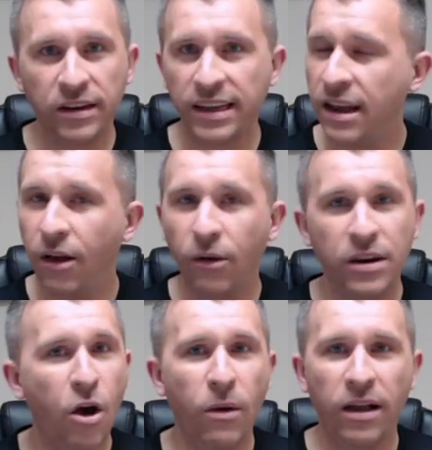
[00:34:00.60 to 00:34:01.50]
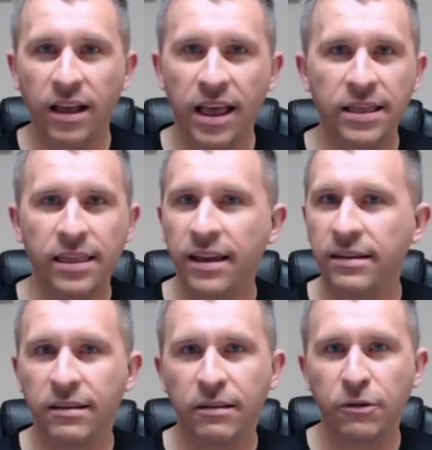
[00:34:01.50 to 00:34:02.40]
like, no one got that
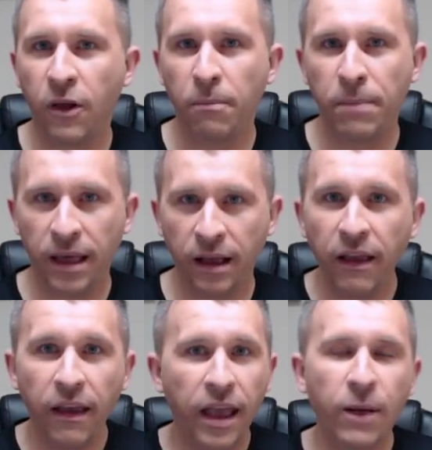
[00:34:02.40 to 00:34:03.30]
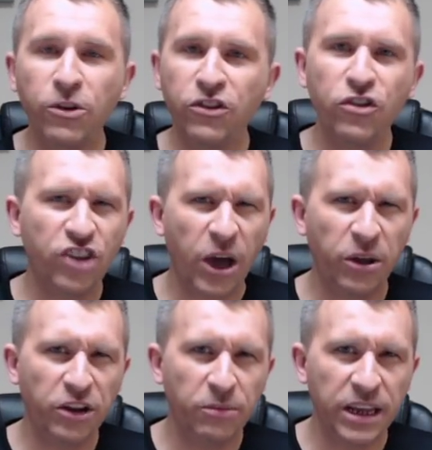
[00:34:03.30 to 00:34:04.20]
song Pang? It was too
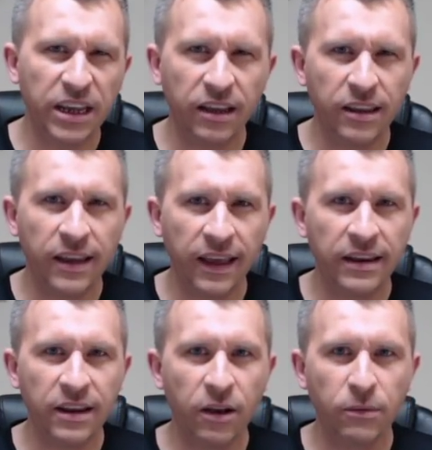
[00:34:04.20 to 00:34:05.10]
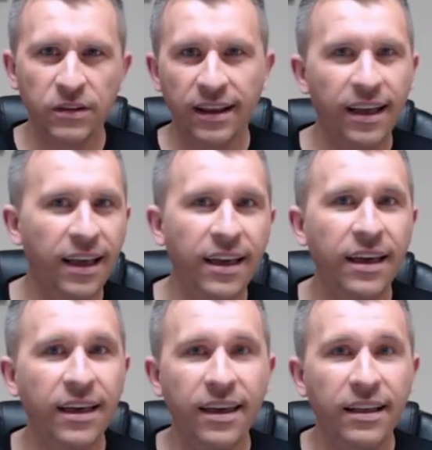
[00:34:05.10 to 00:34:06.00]
shouty to me in the end, it was like,
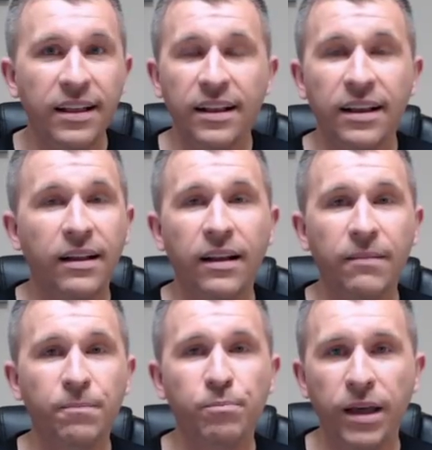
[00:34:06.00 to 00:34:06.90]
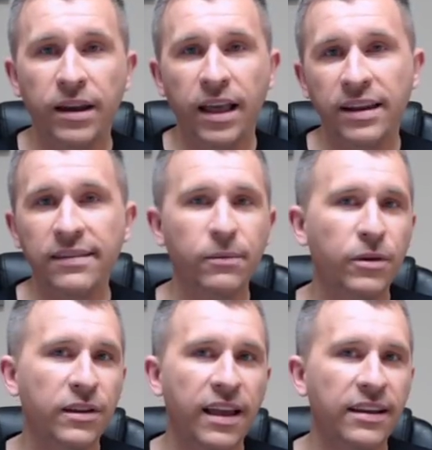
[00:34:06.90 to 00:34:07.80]
but at least
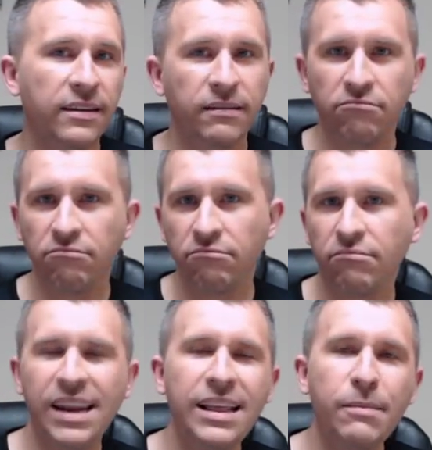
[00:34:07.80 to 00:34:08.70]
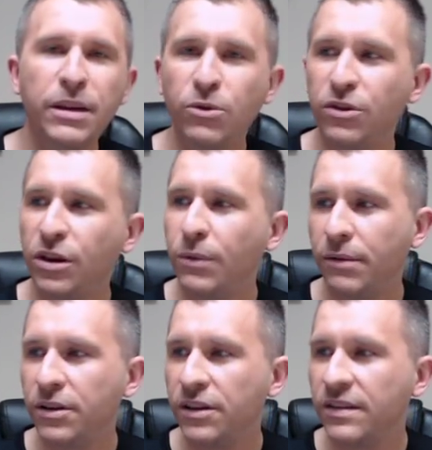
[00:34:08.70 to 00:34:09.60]
it had a little bit more to it where I
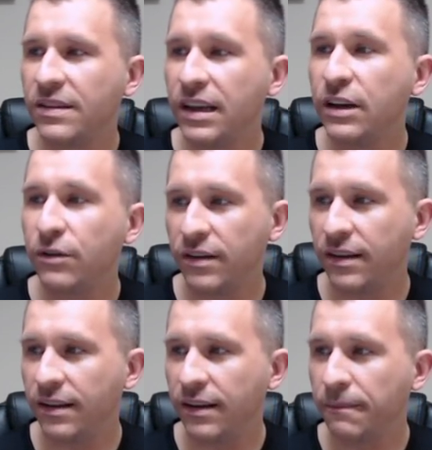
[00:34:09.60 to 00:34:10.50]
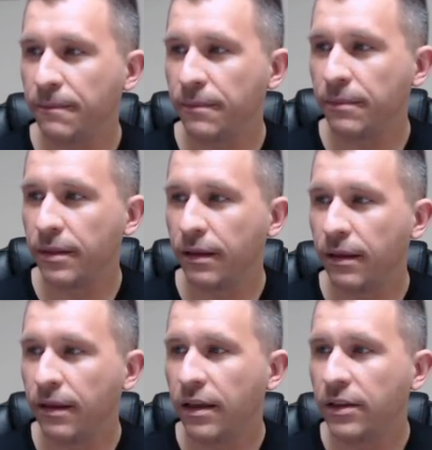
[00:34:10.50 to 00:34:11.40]
was interested in.
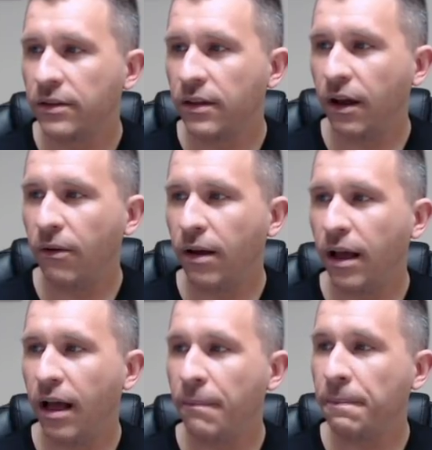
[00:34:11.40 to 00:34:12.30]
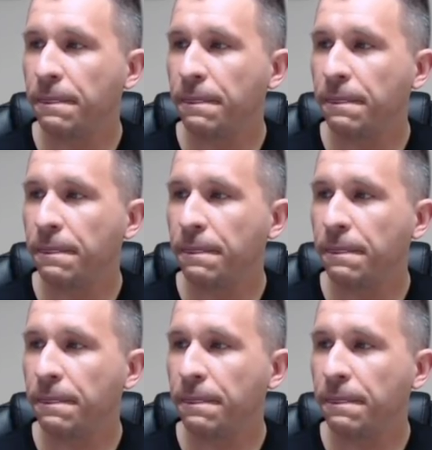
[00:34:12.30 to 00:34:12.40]
So,